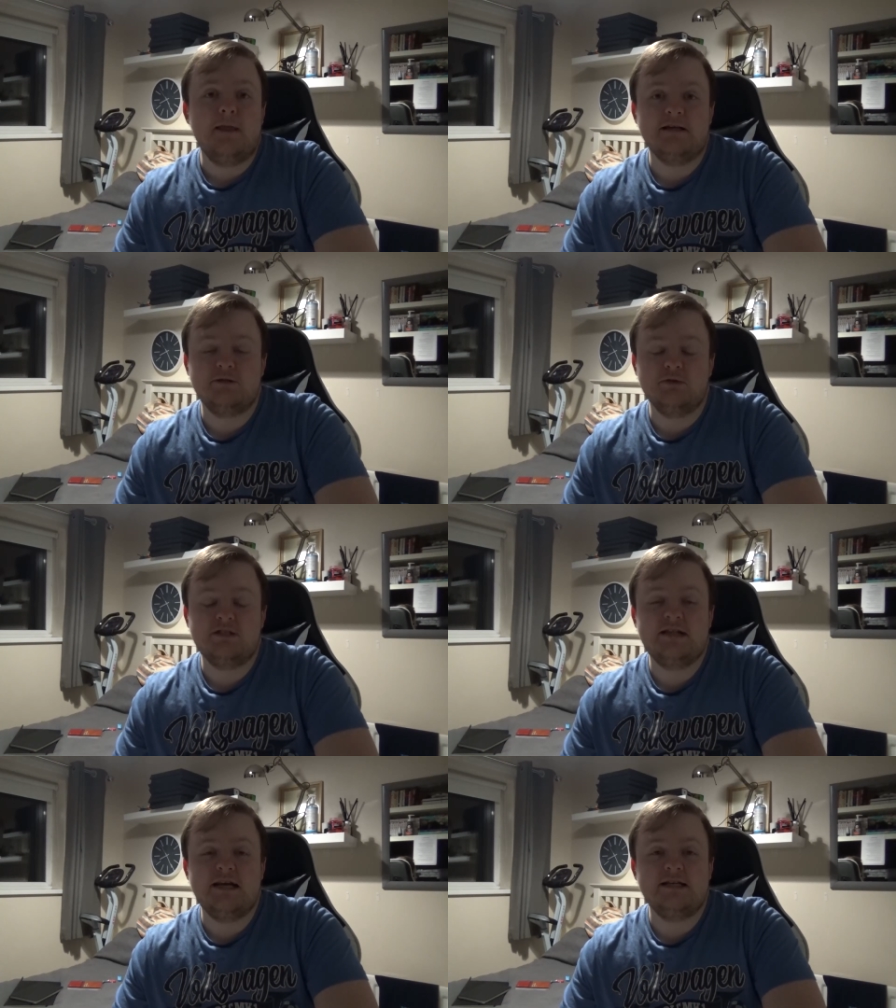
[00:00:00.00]
As it
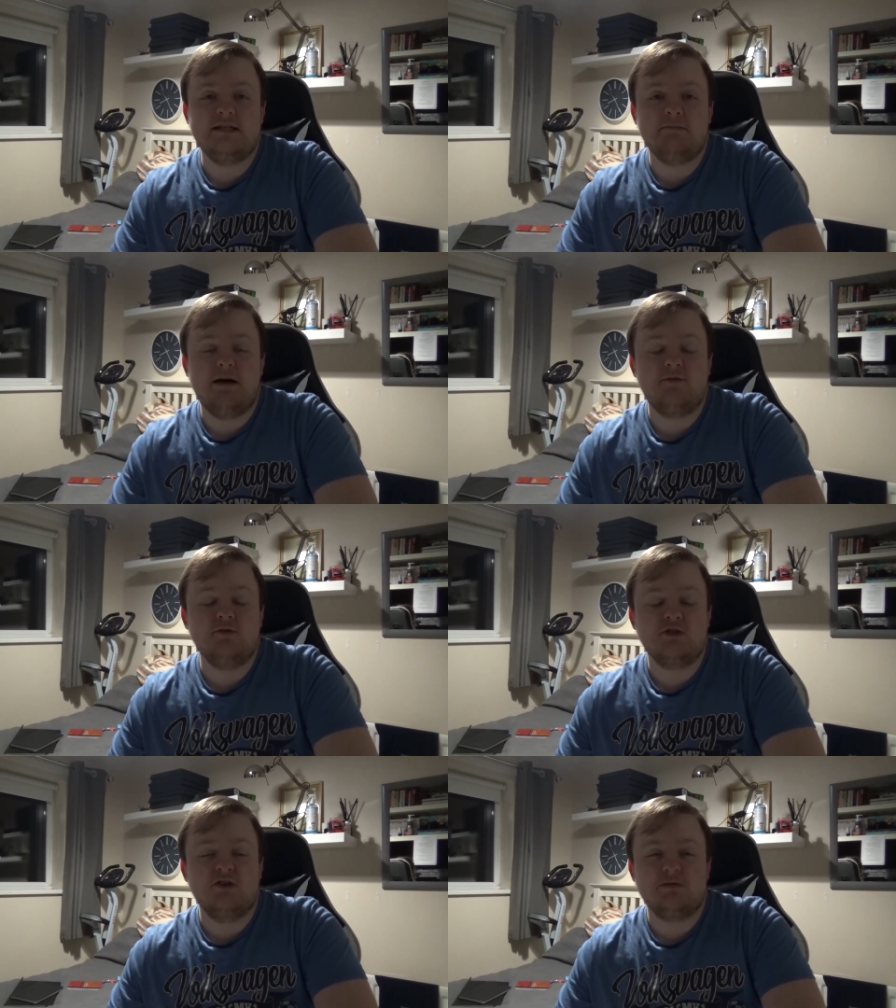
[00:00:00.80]
was said in
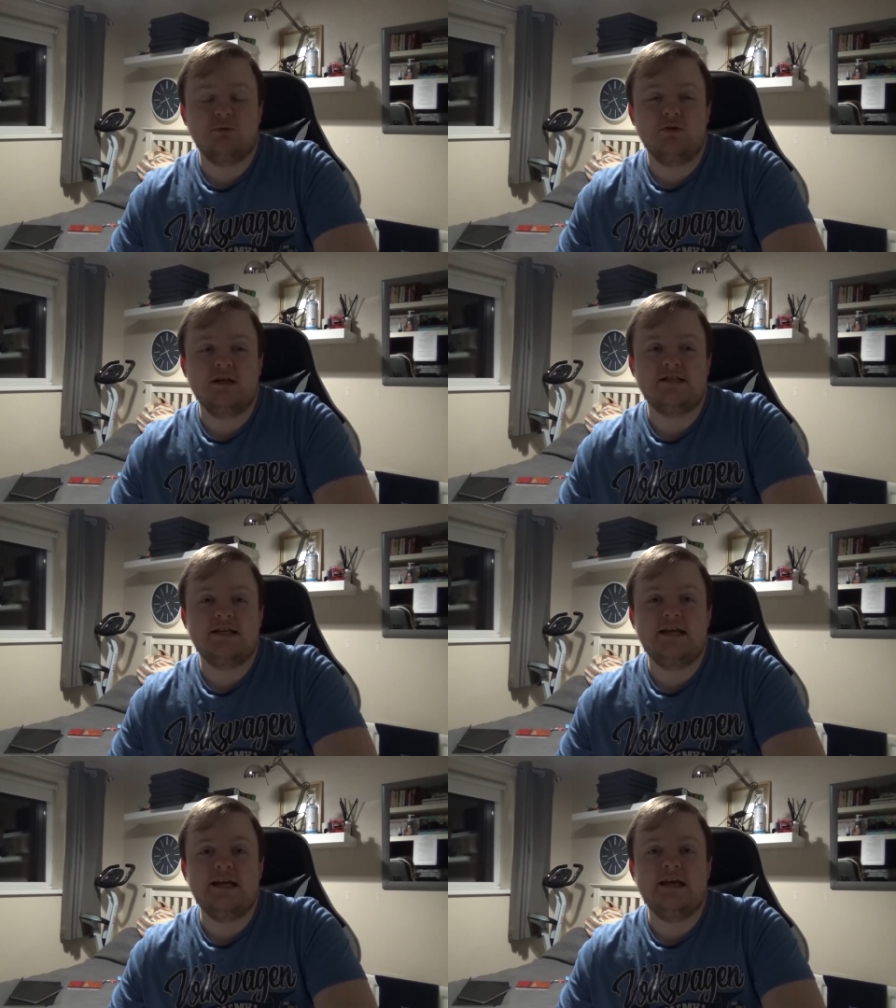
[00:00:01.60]
Matthew's gospel that
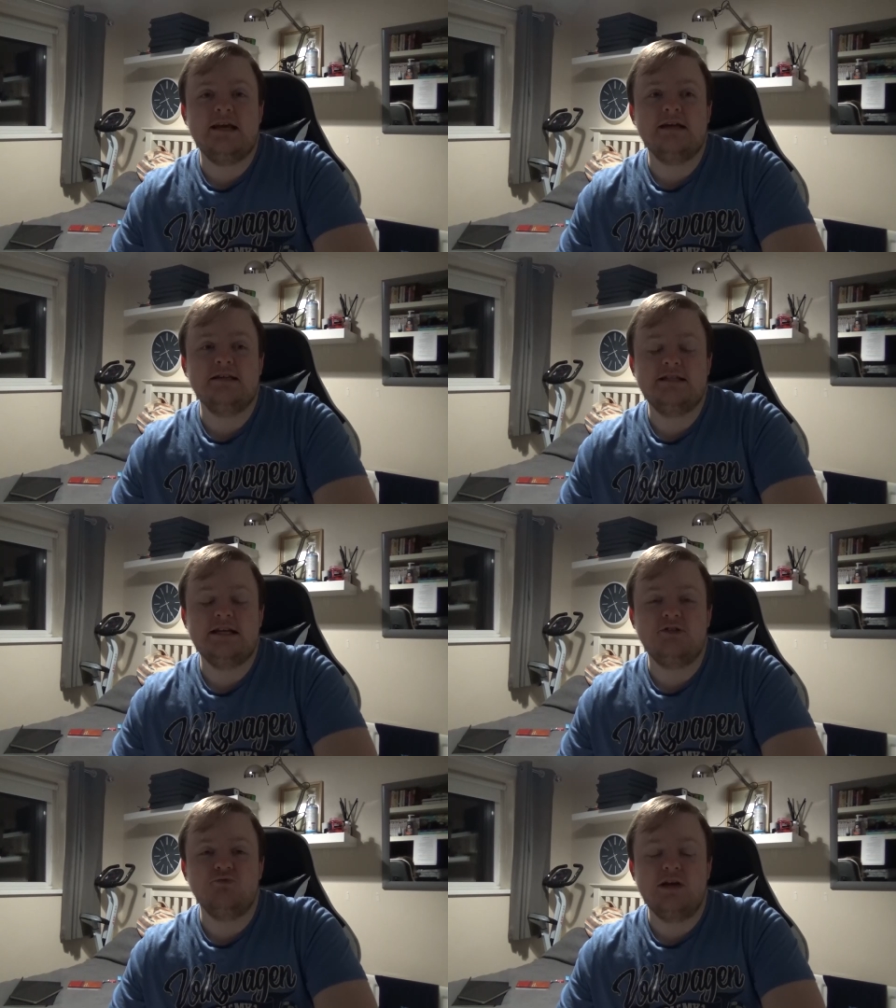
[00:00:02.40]
he
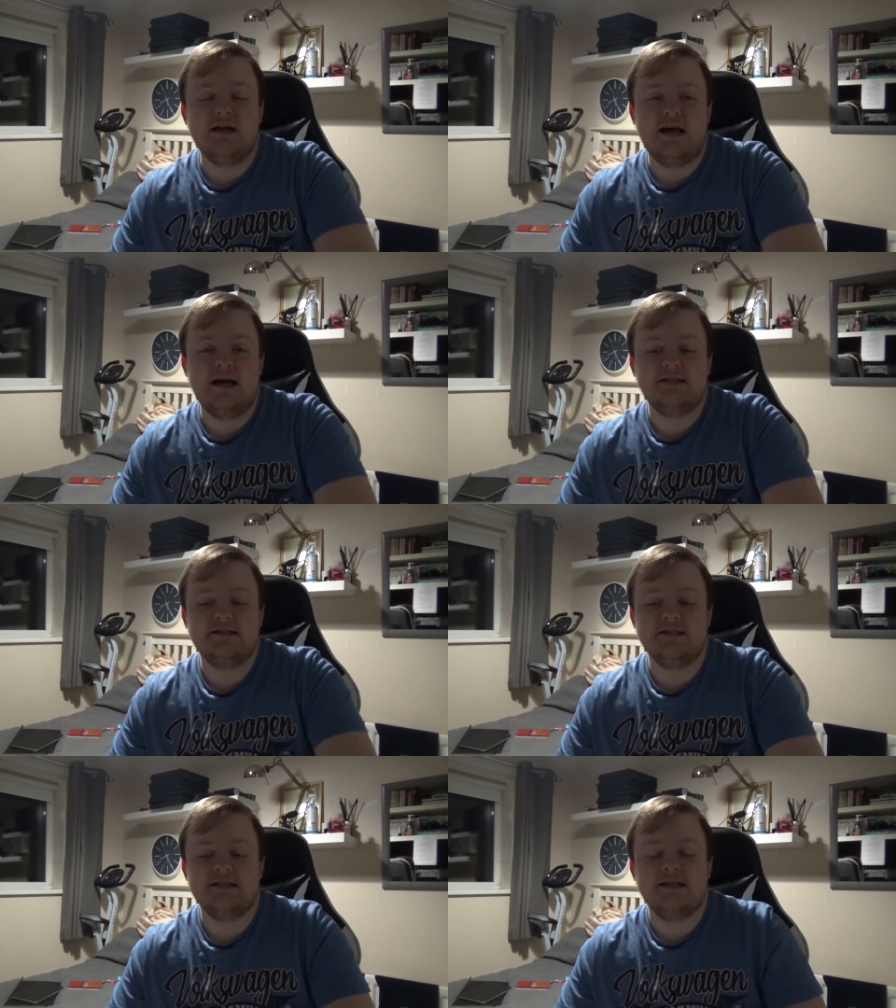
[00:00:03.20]
indeed
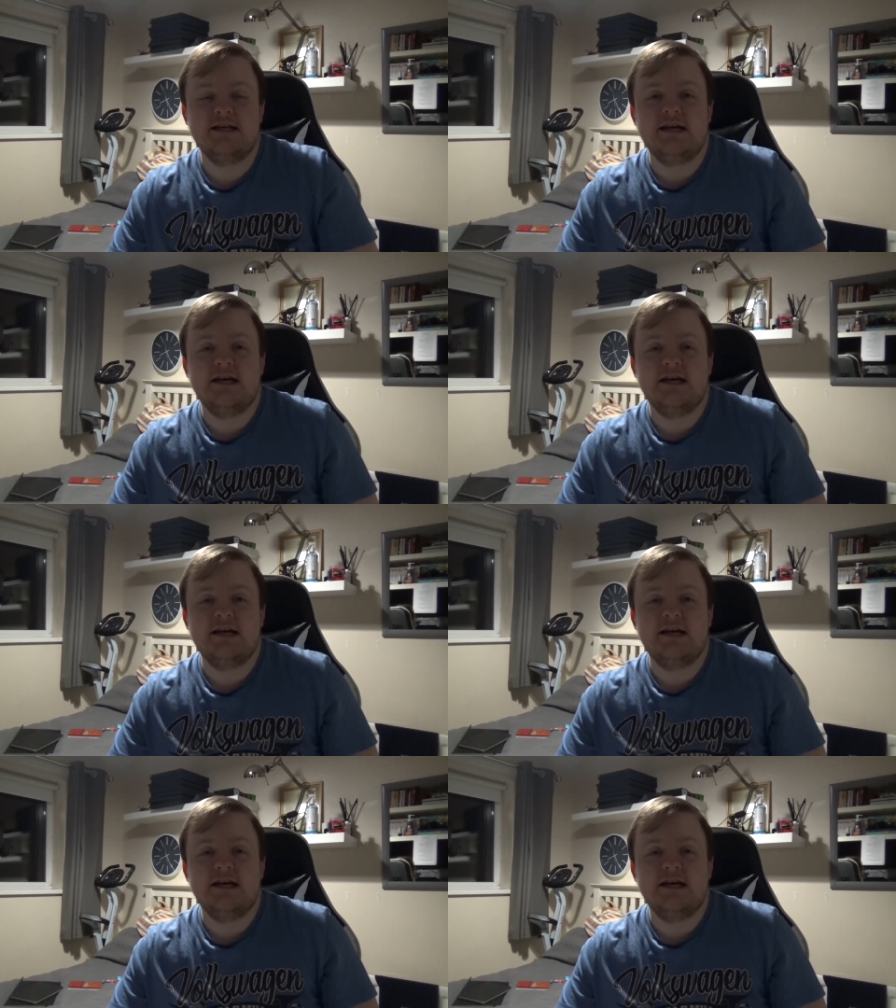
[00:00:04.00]
realized that